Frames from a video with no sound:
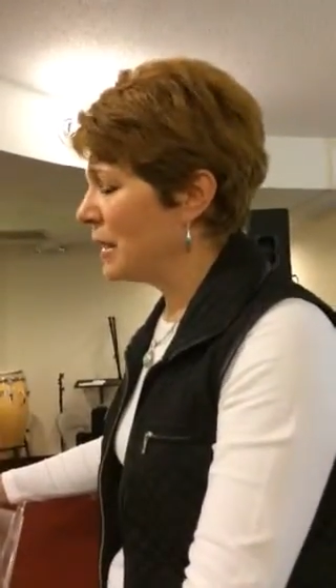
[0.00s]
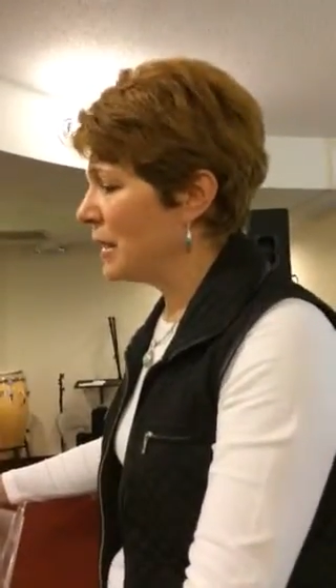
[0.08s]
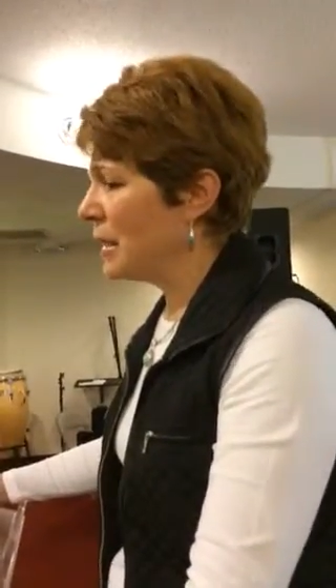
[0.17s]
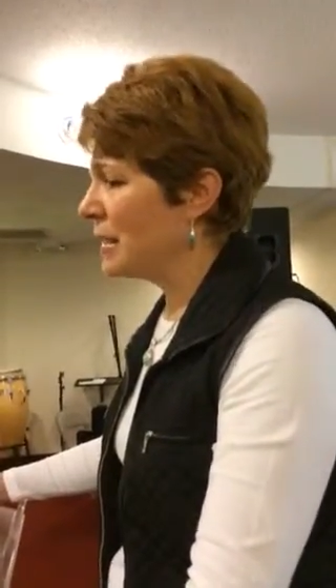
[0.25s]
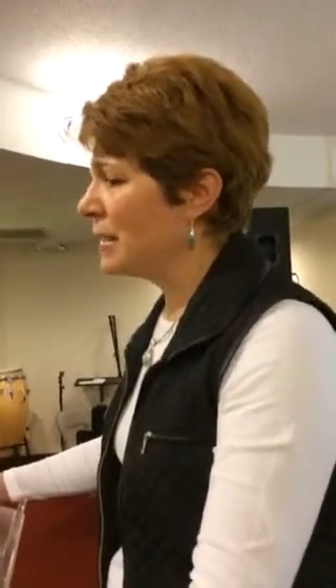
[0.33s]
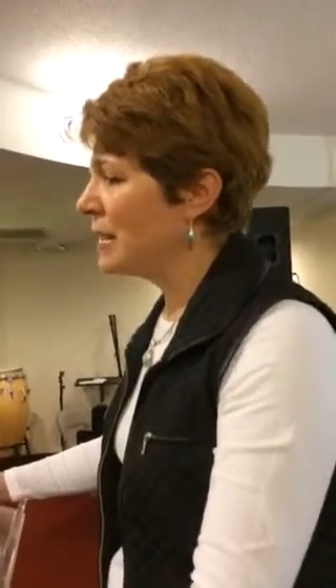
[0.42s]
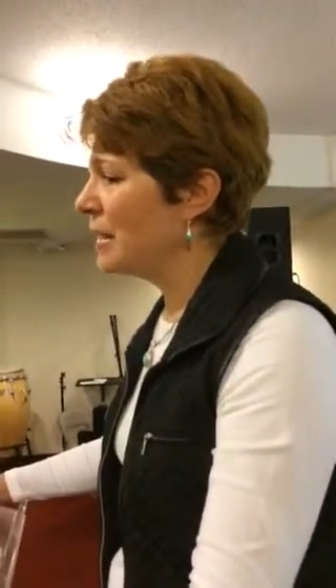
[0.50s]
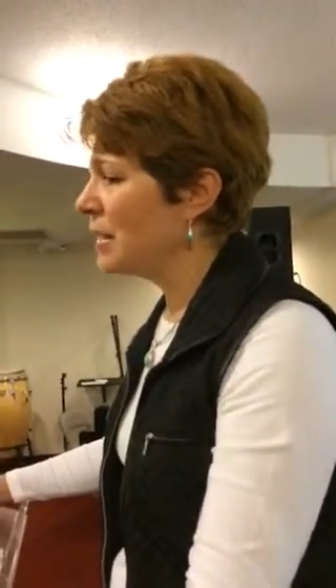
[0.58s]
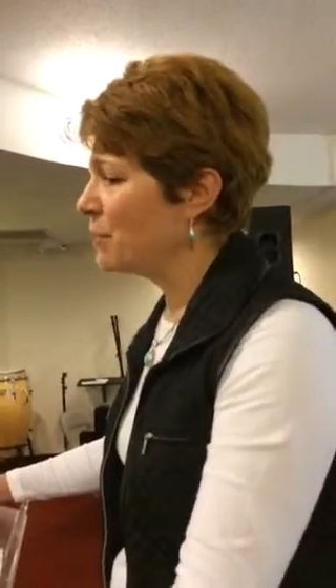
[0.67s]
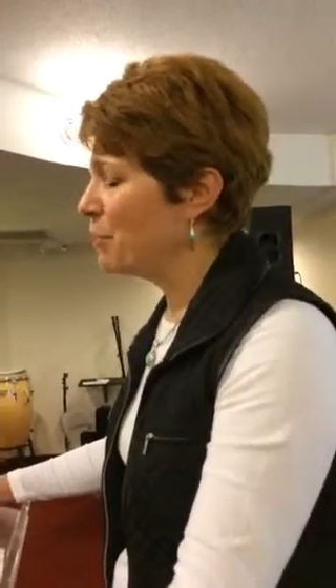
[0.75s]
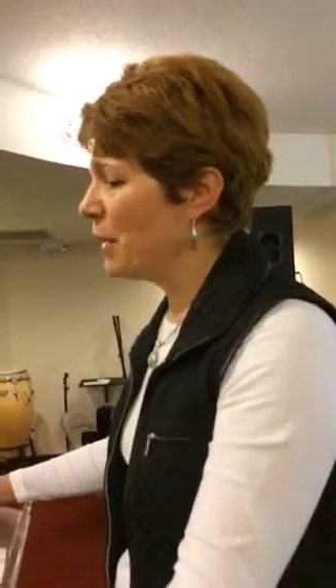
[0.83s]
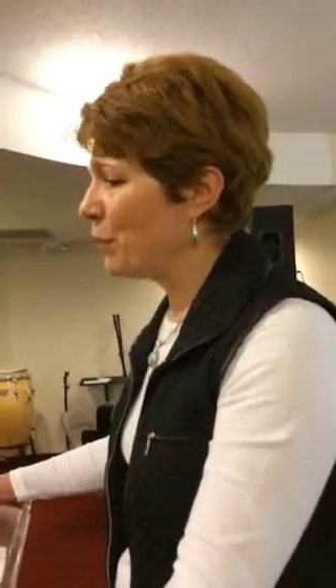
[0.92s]
uh,
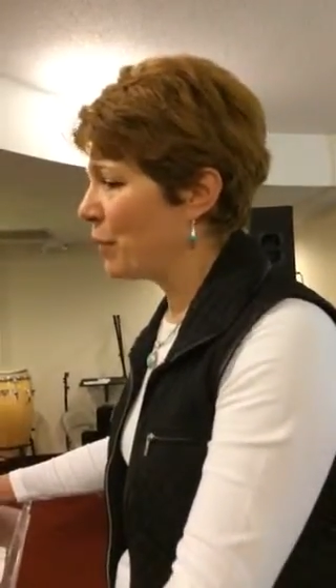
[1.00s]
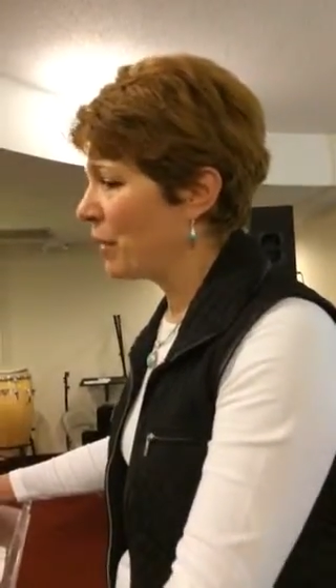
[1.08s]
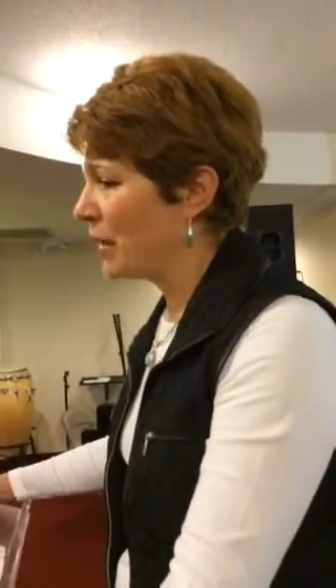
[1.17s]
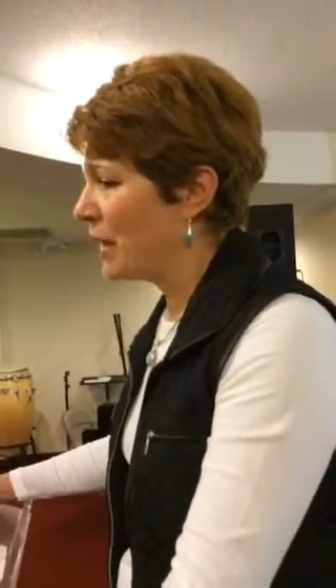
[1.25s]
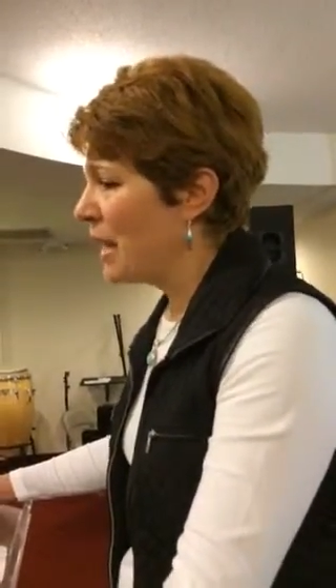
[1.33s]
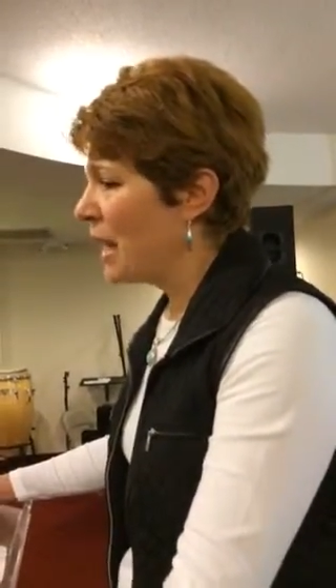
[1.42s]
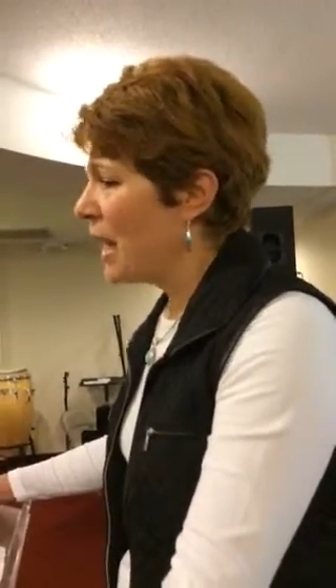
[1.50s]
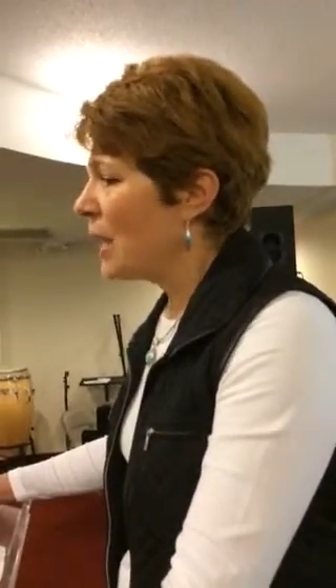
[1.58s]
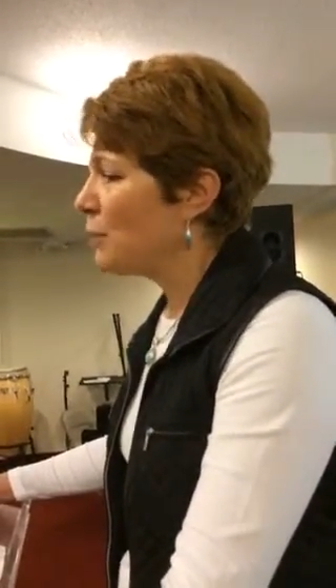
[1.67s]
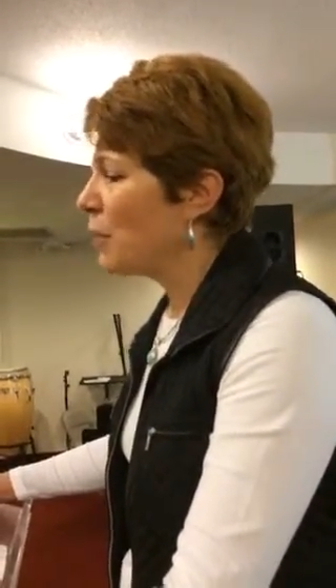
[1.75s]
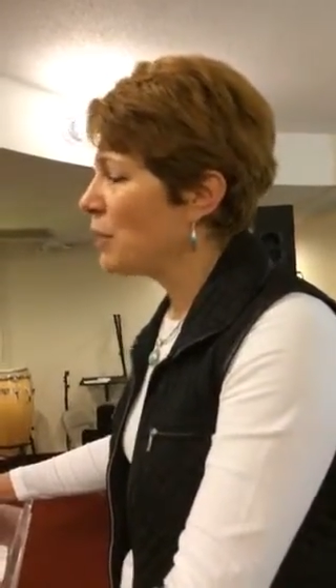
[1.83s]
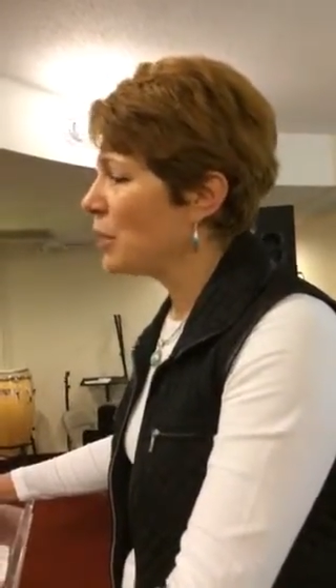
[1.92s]
his people
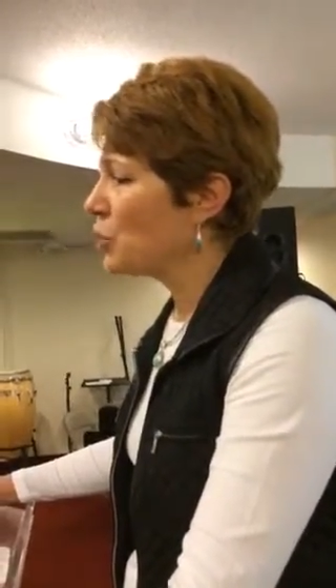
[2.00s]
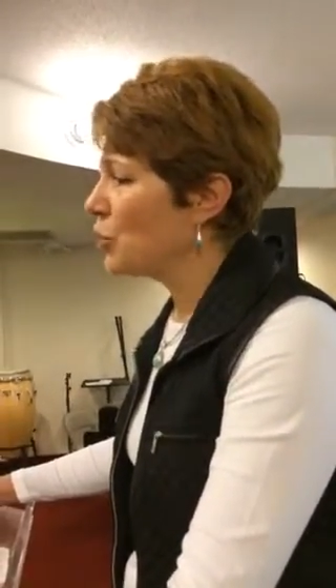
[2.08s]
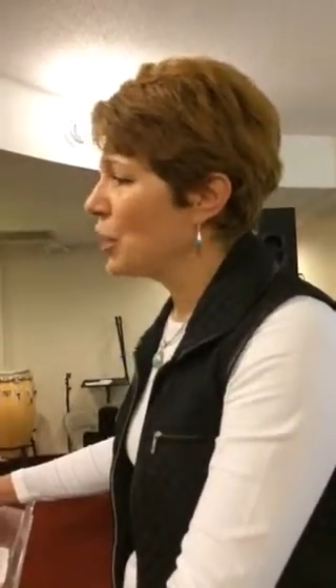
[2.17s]
and we will